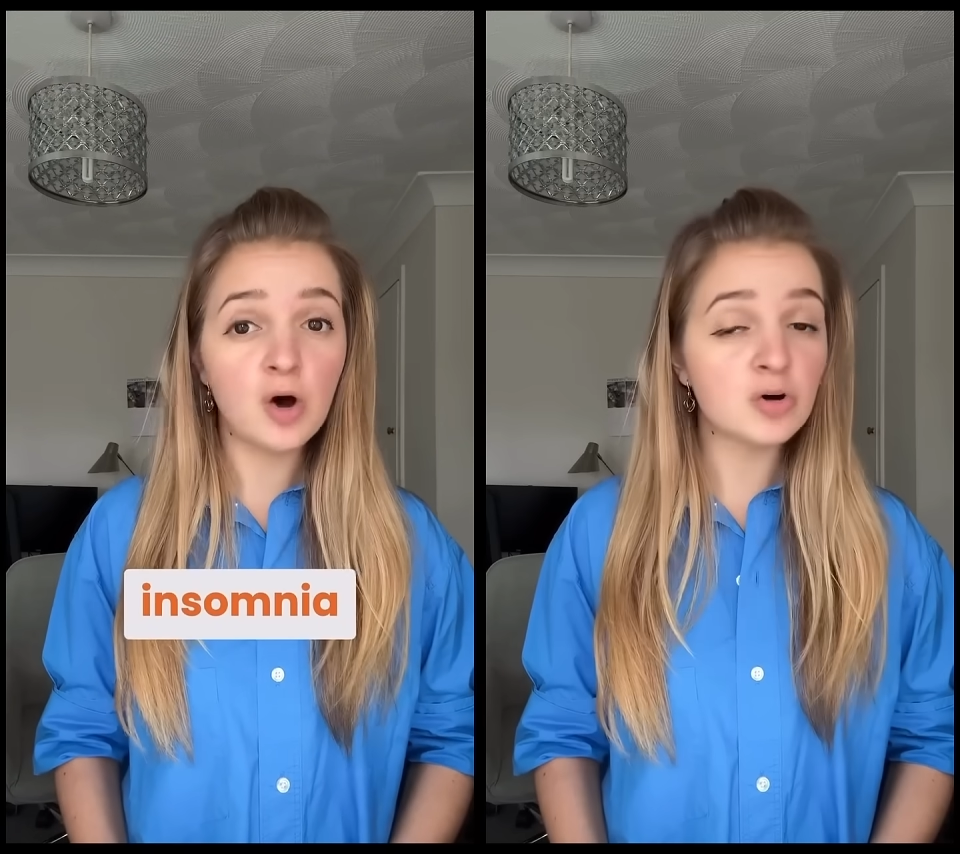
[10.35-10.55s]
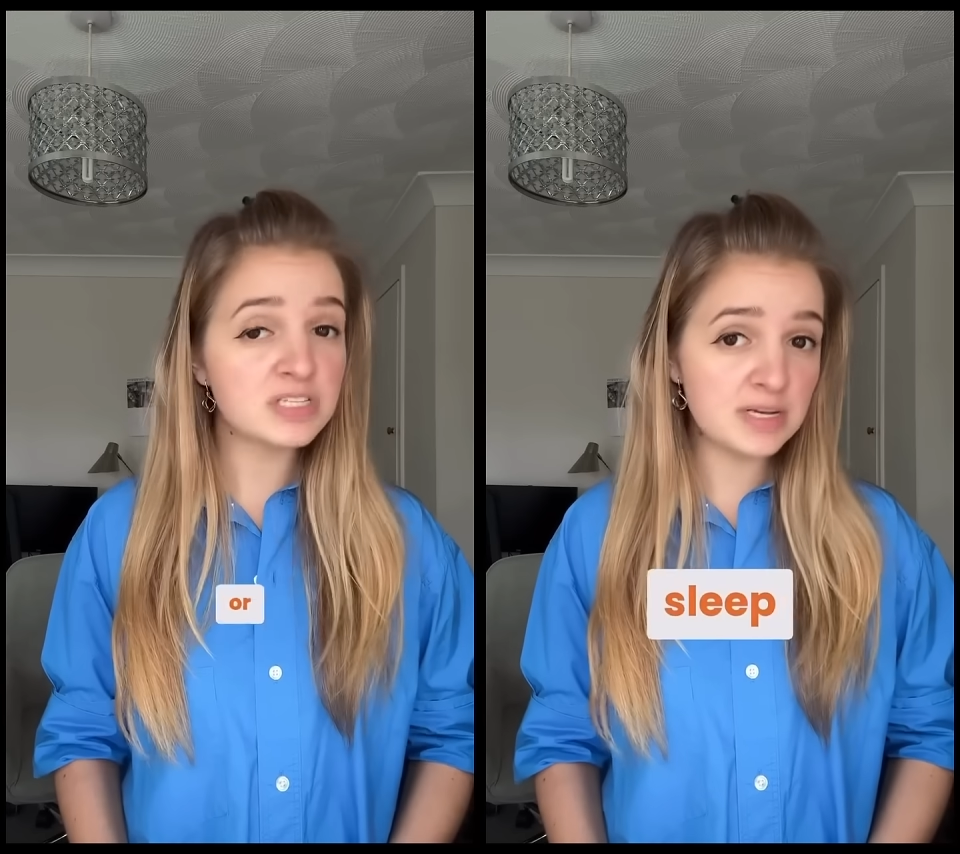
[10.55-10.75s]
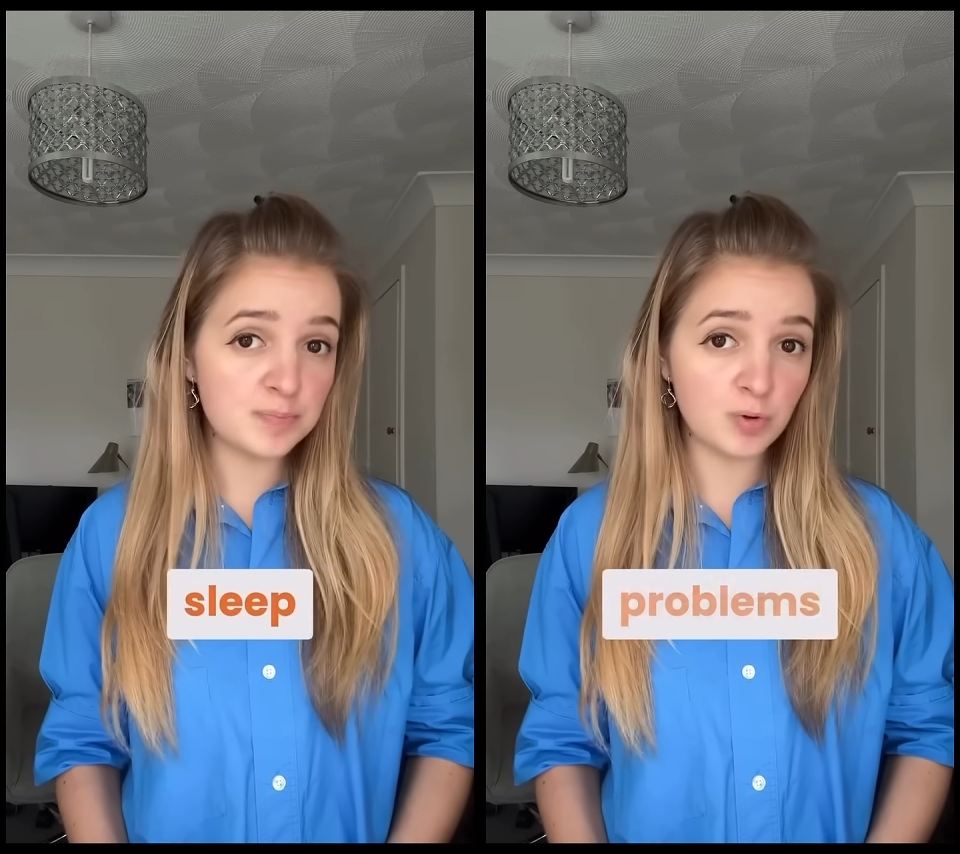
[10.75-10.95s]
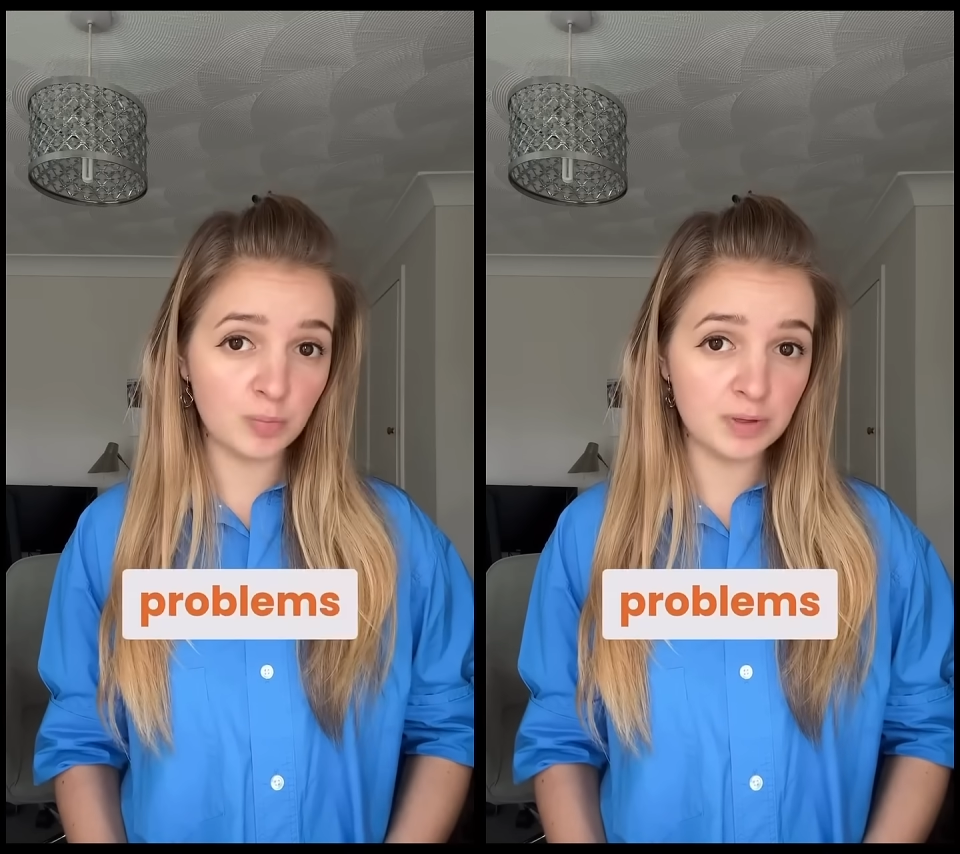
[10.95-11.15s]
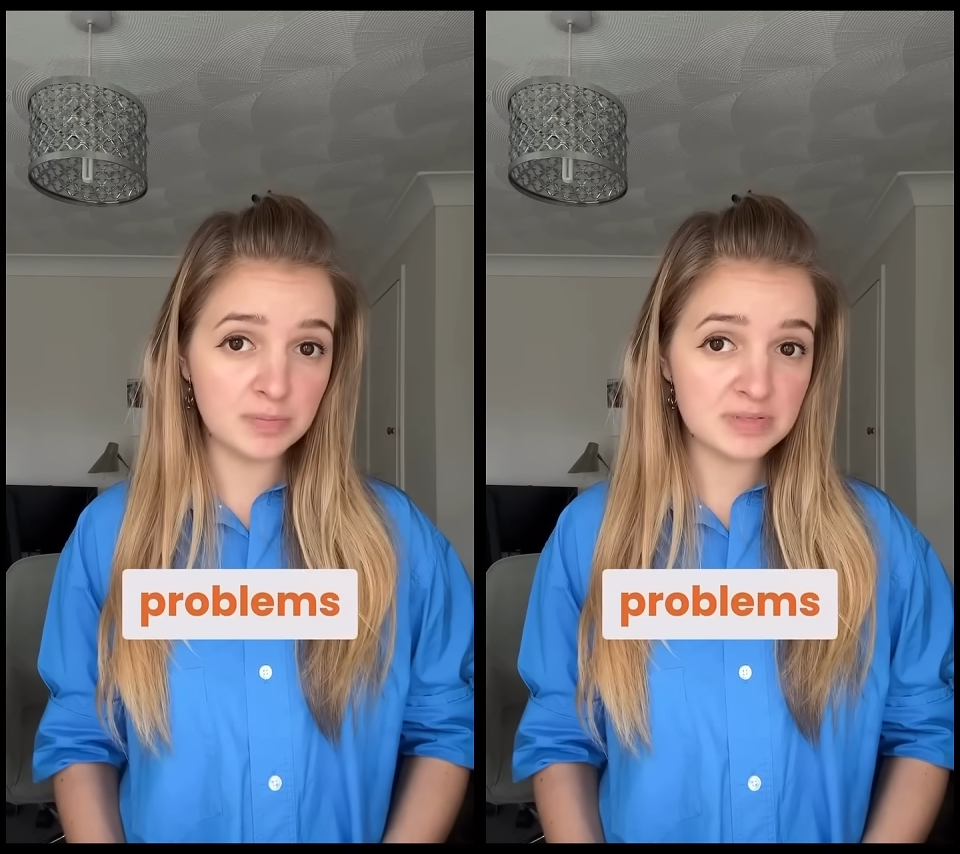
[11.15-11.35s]
or sleep
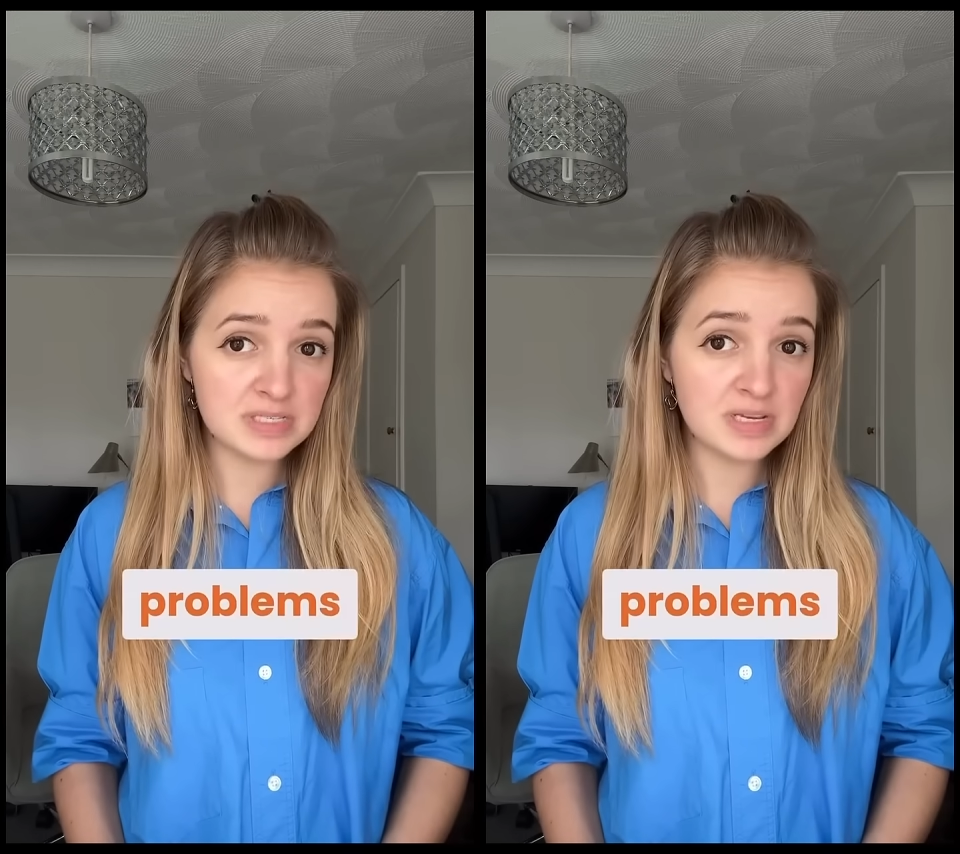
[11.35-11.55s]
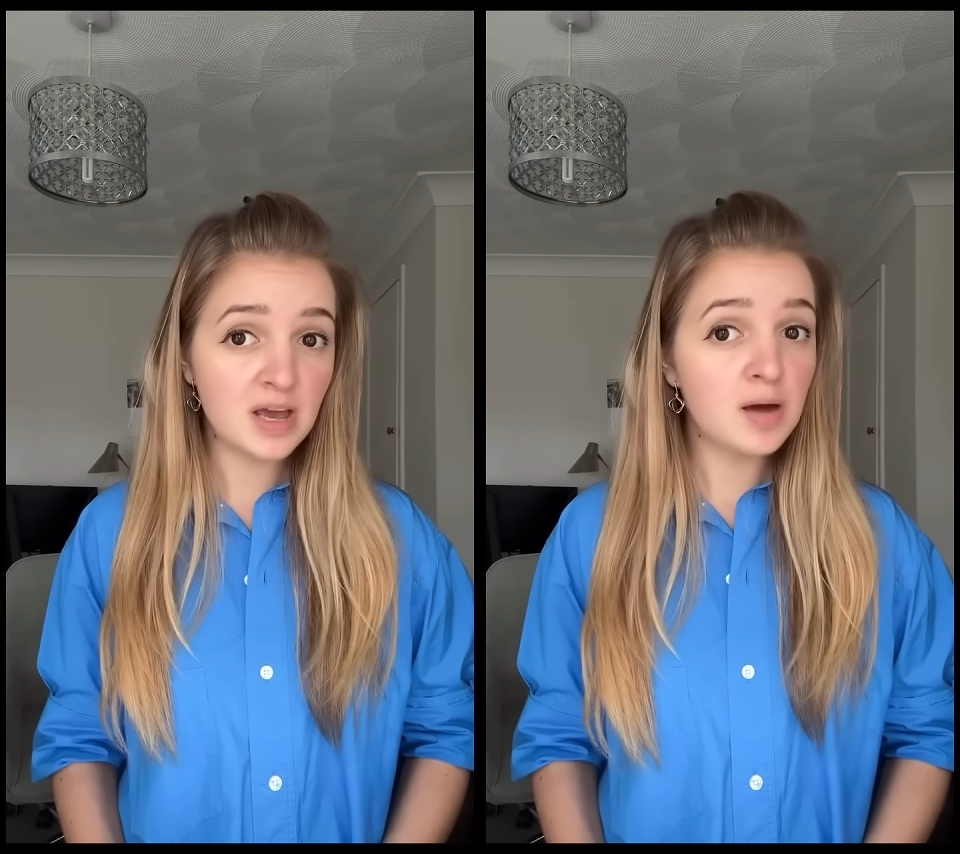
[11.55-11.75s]
problems,